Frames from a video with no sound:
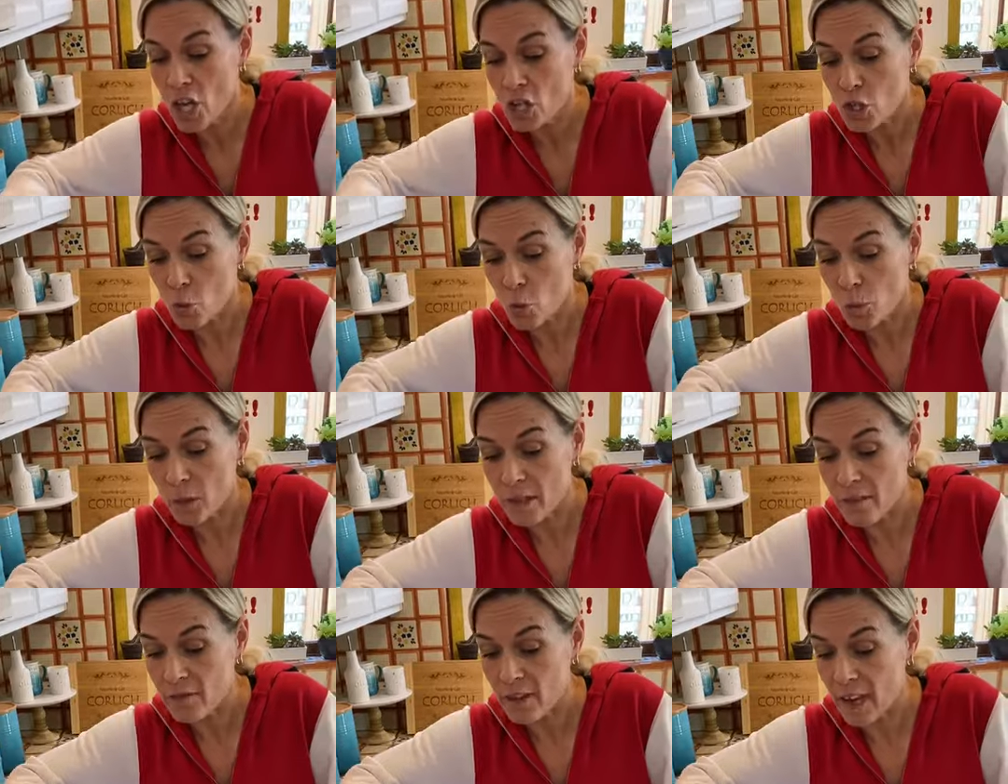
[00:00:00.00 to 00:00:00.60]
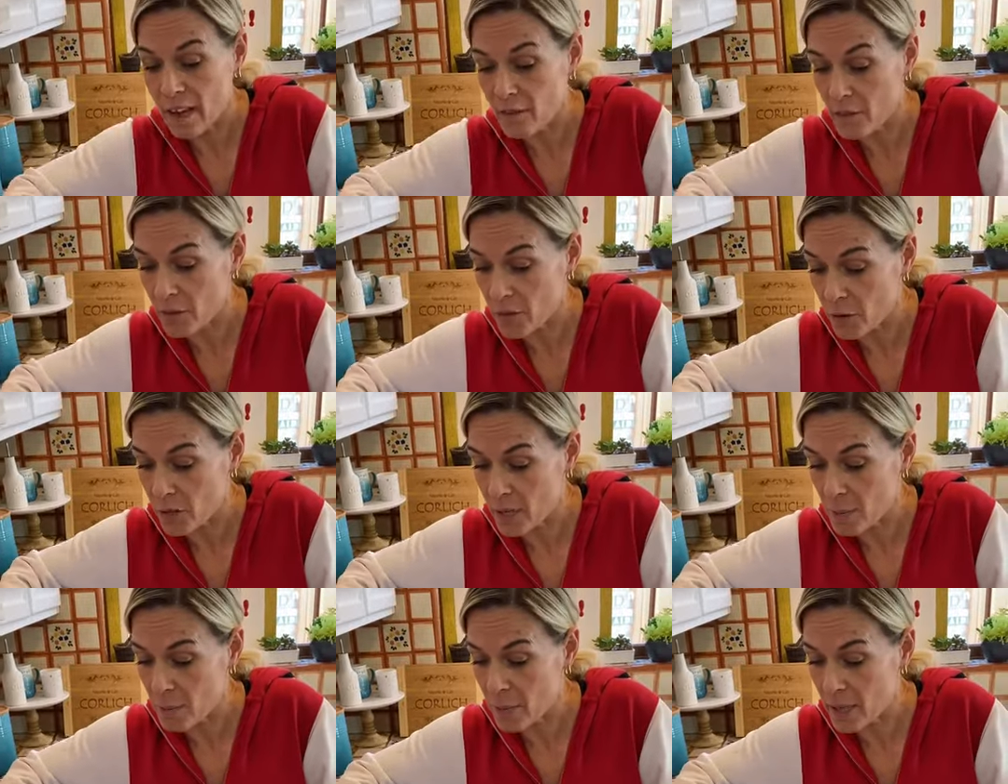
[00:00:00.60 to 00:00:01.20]
25 to
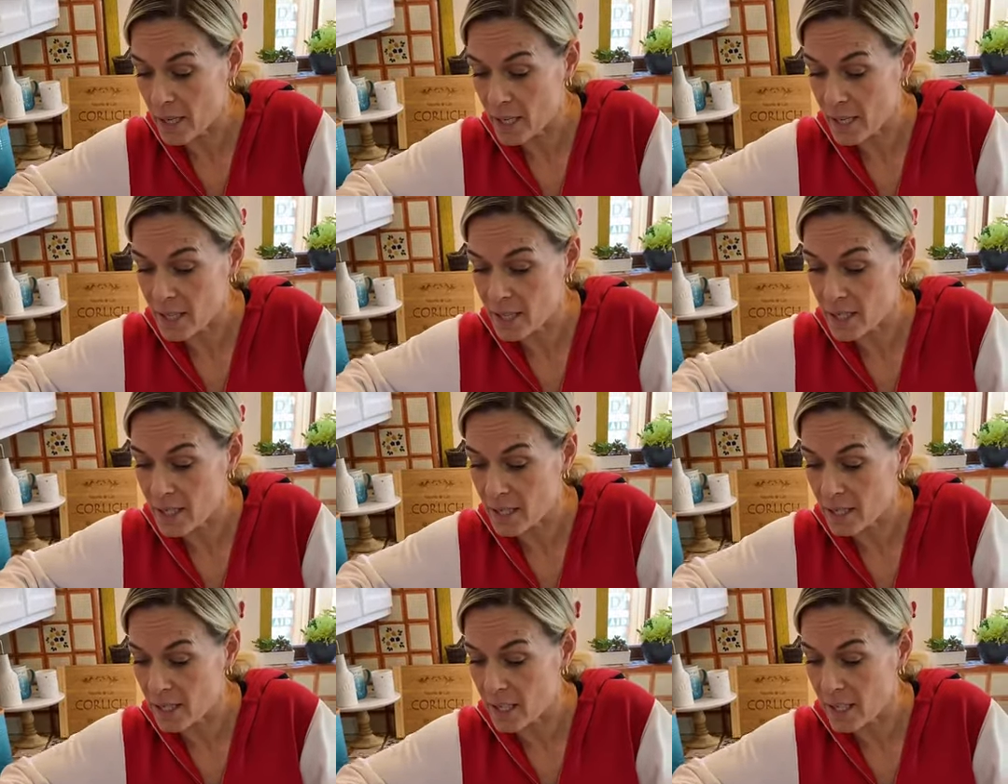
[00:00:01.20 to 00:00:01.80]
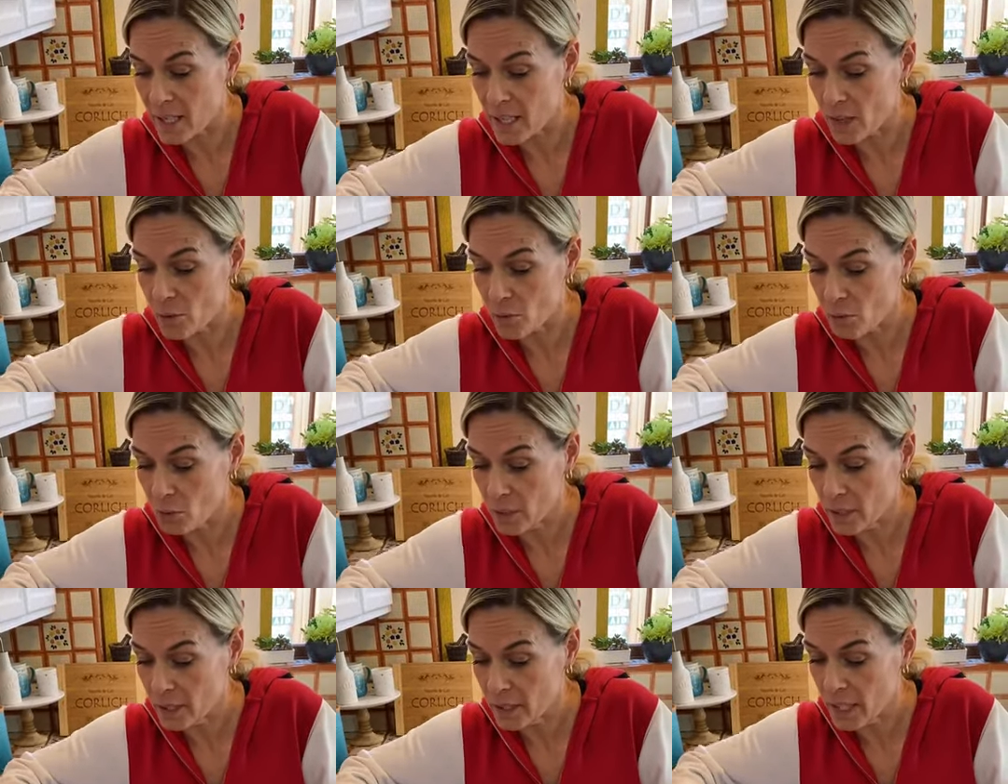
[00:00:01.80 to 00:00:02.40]
30 minutes and let it get
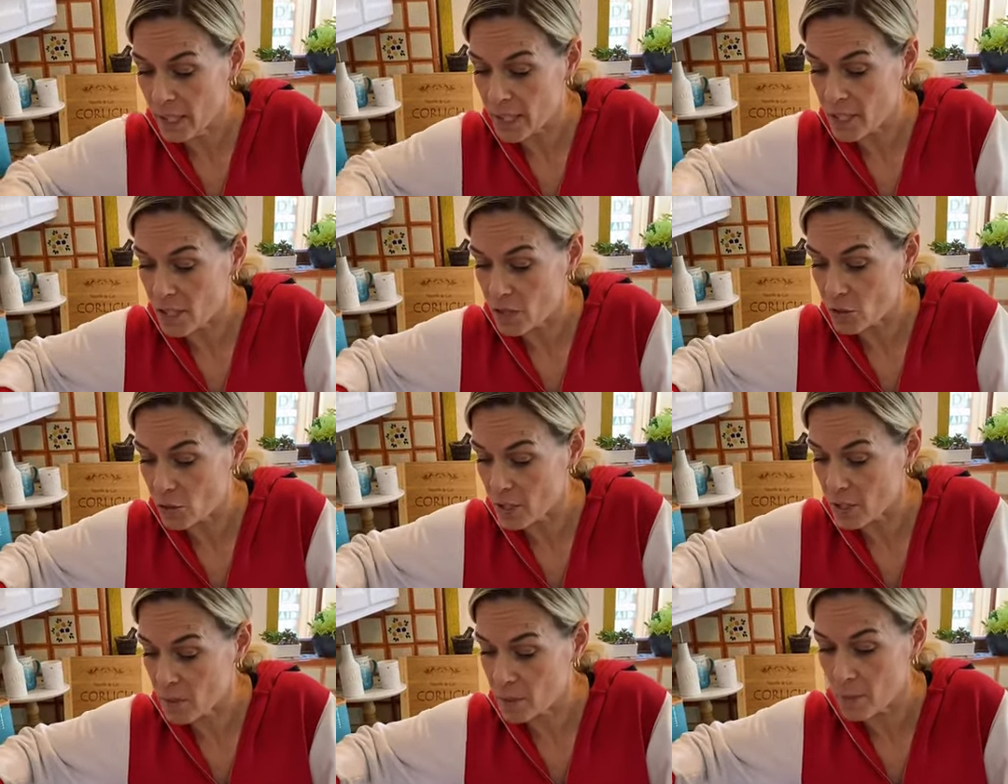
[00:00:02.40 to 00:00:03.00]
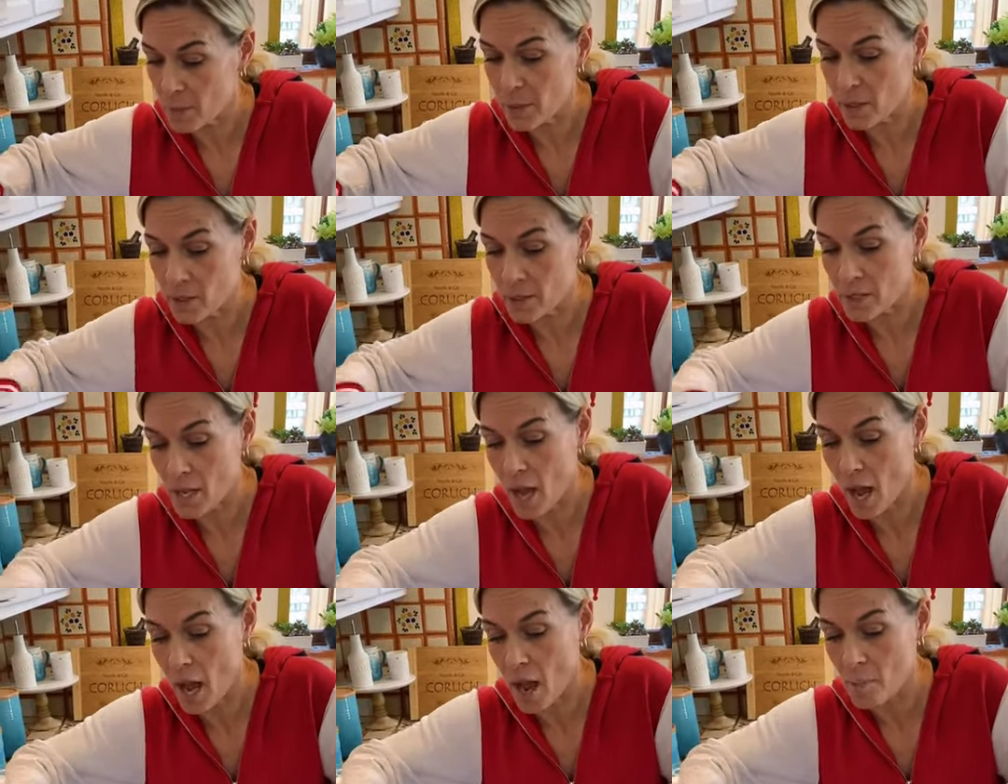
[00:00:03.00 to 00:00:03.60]
really nice and crispy on
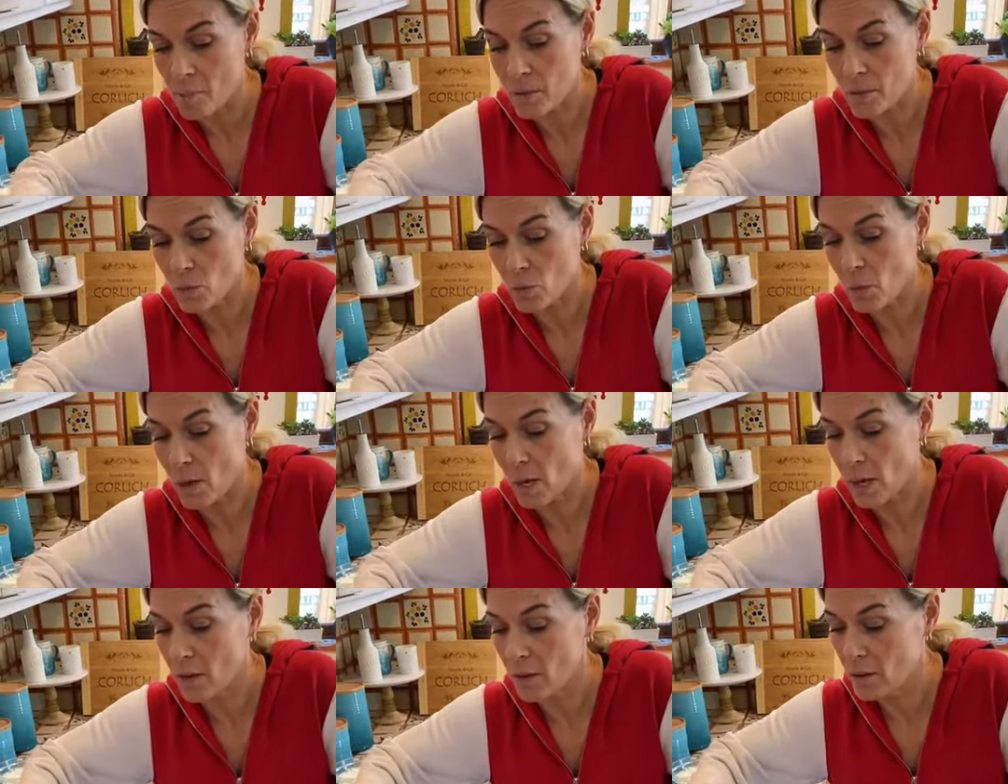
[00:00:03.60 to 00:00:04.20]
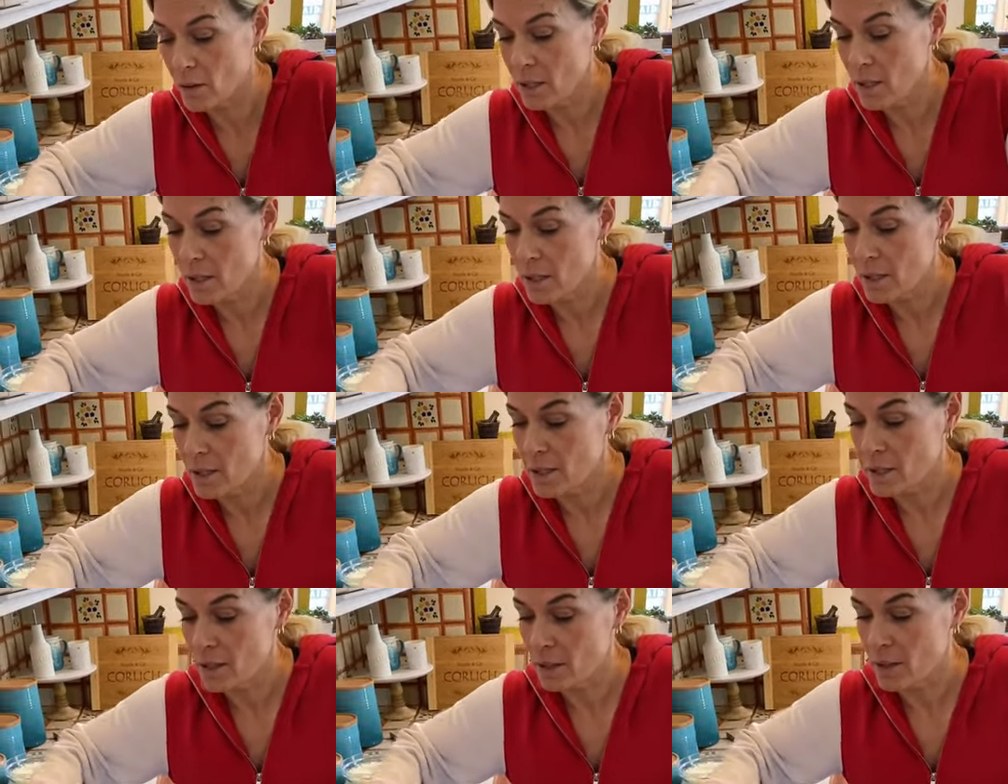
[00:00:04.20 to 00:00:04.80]
top as well.
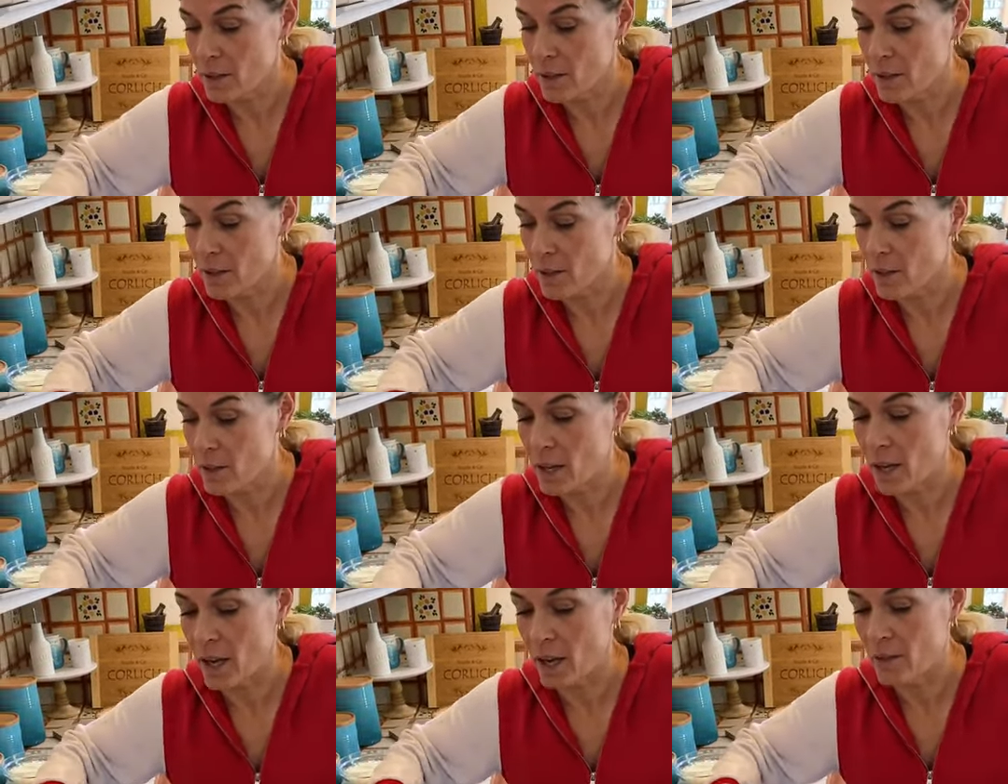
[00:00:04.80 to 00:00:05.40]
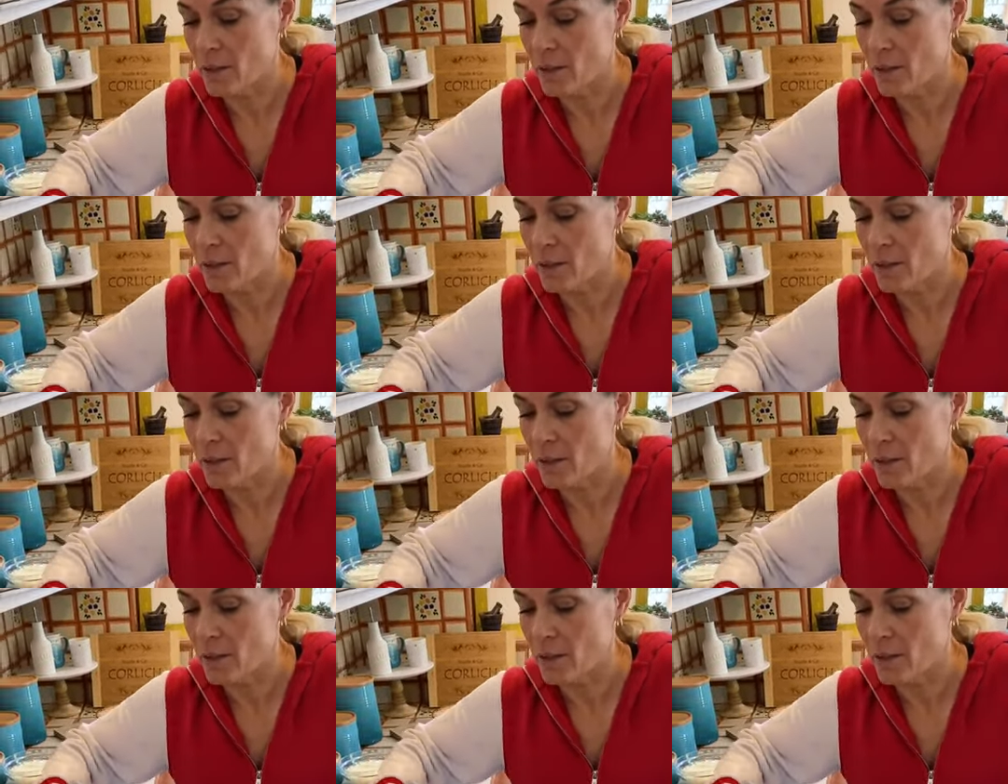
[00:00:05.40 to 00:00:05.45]
And plus, the,